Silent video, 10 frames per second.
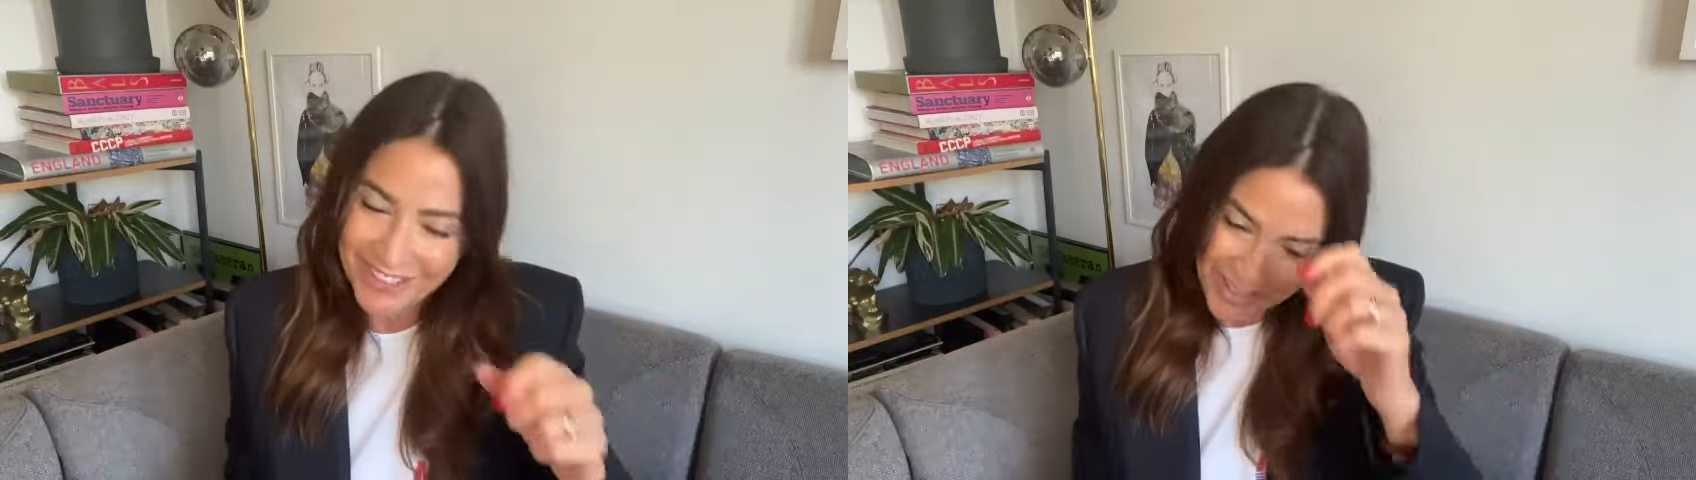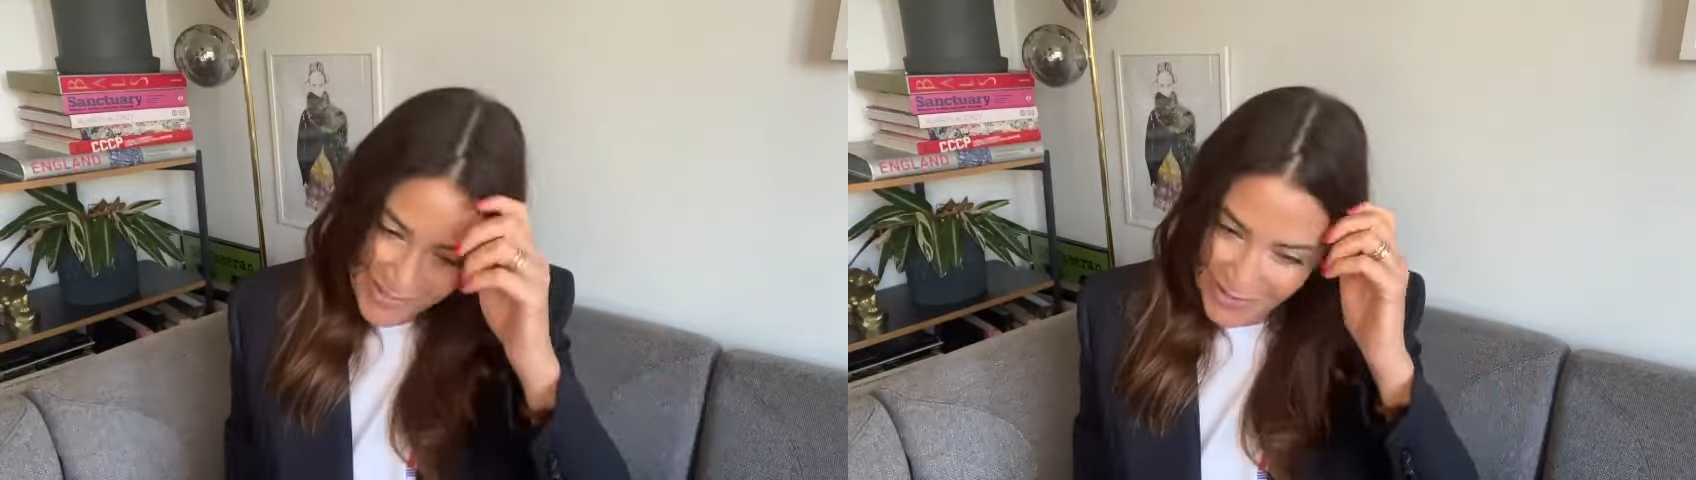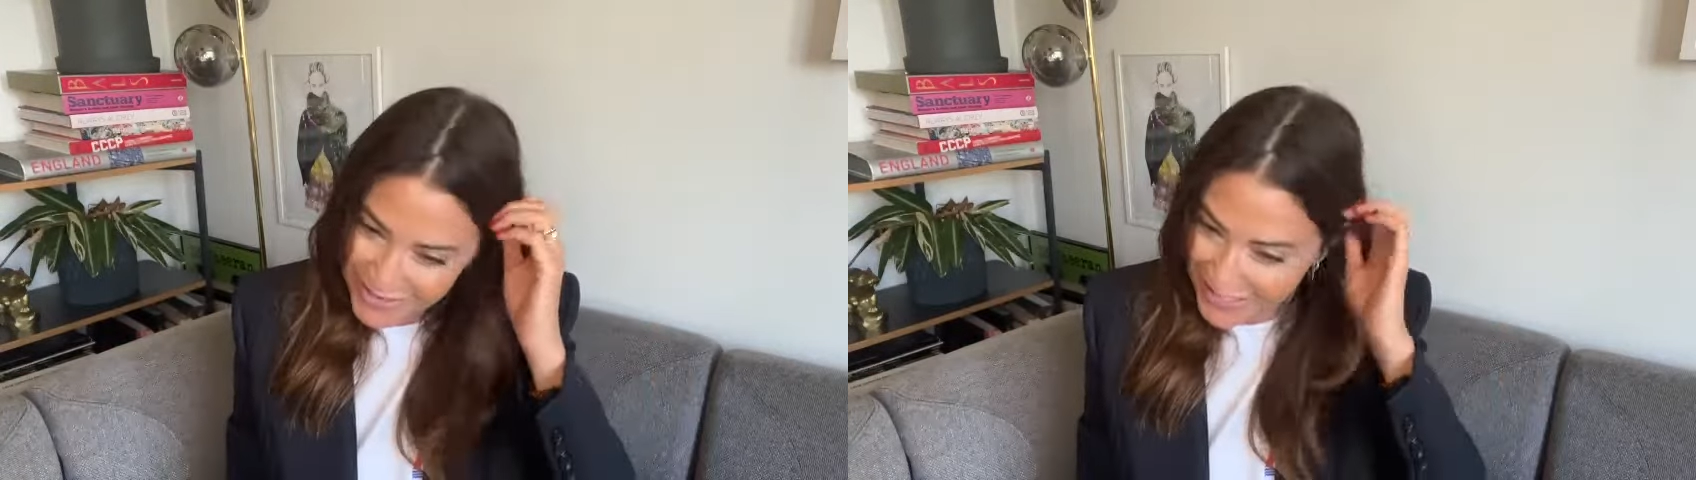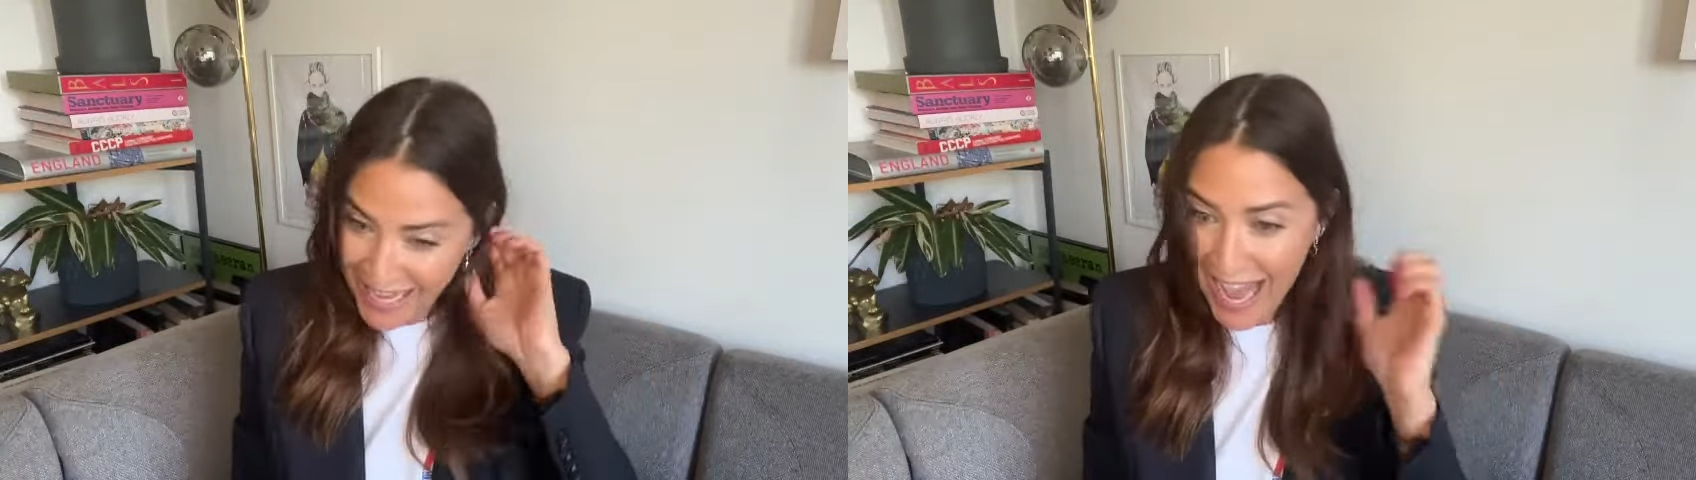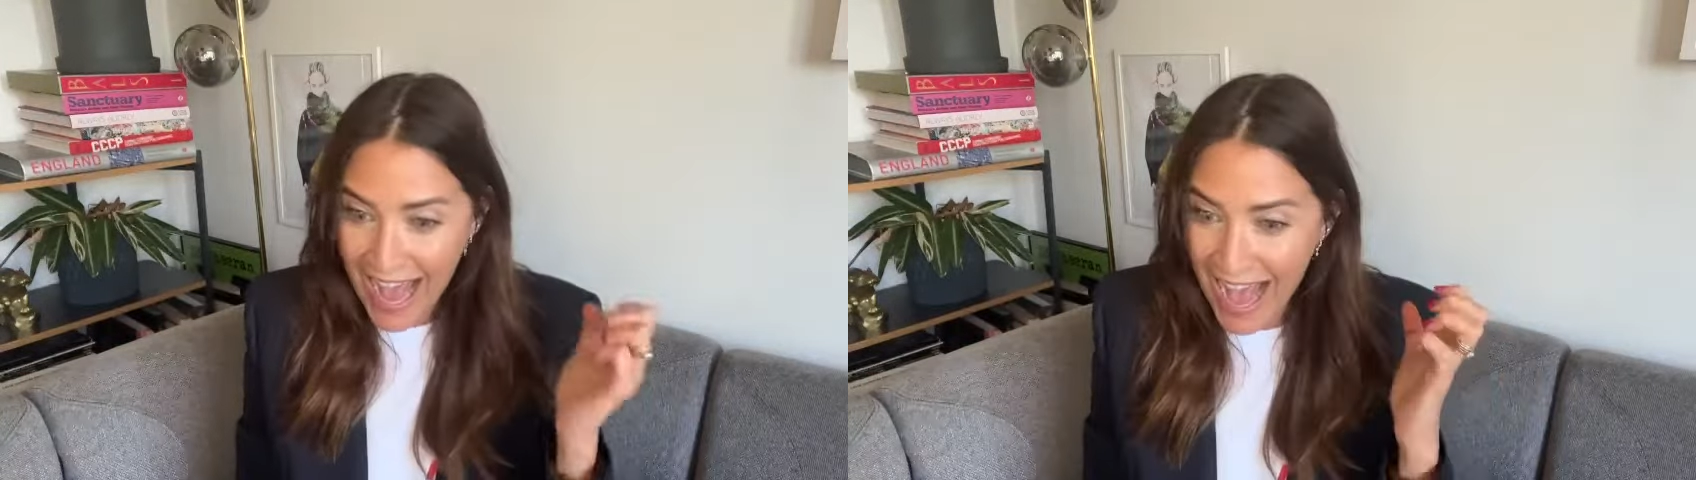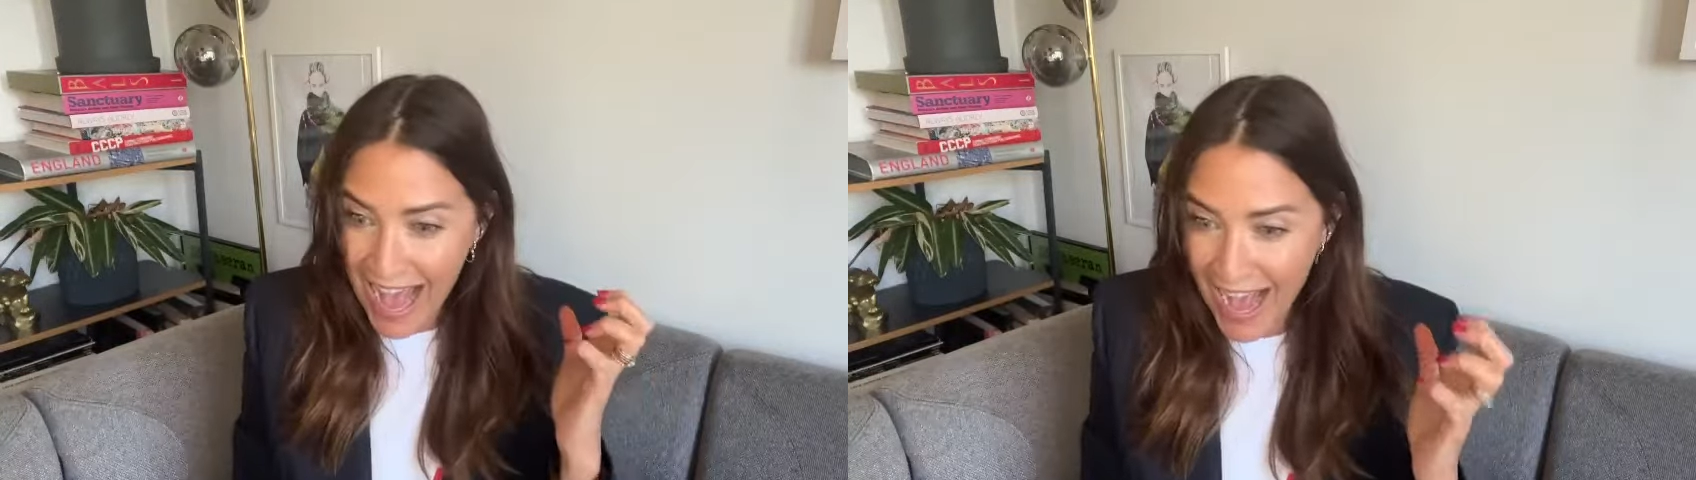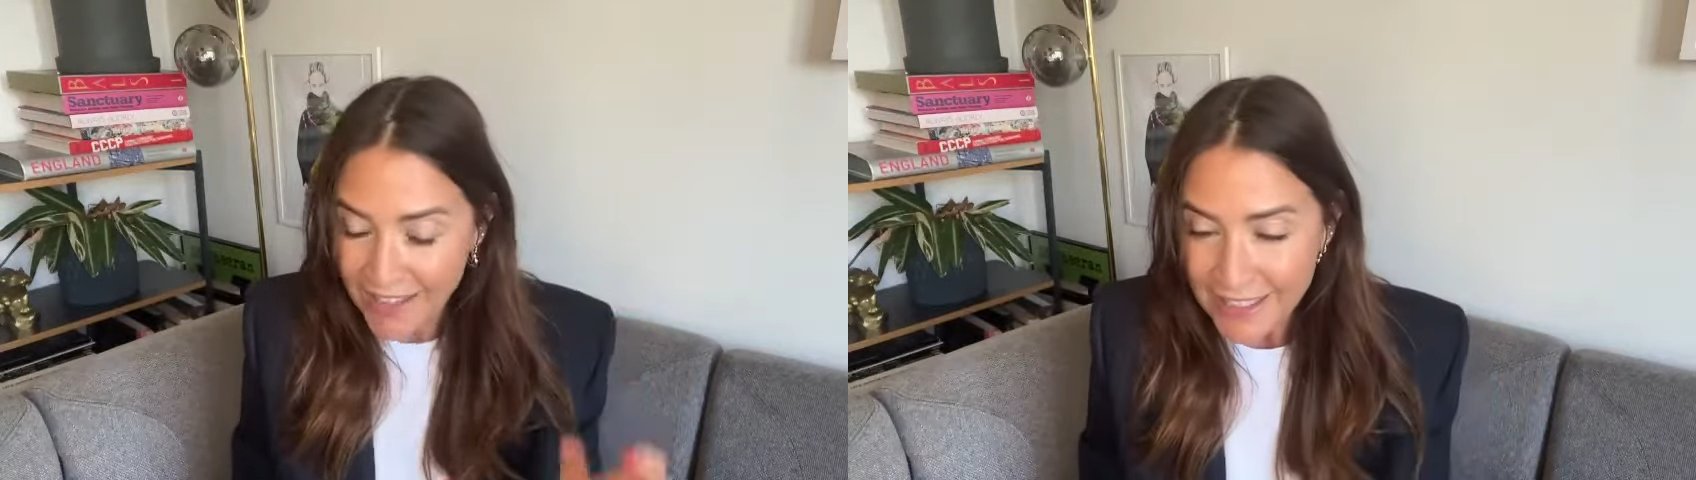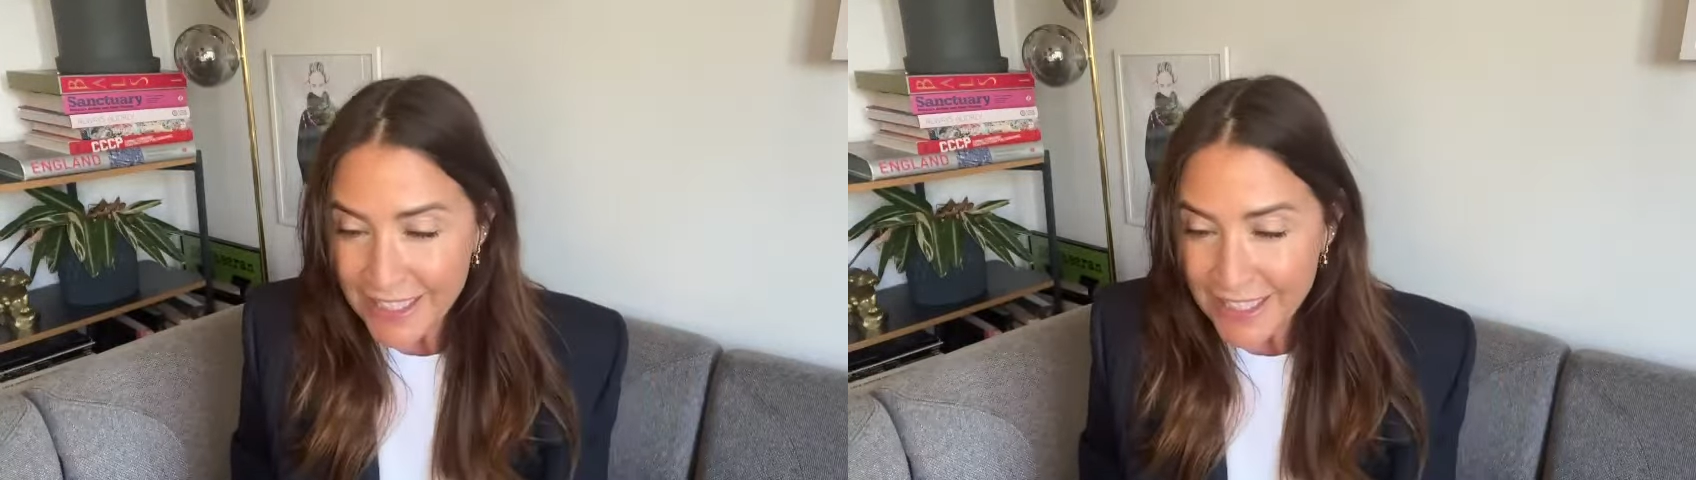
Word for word: at Home, I was like, ah!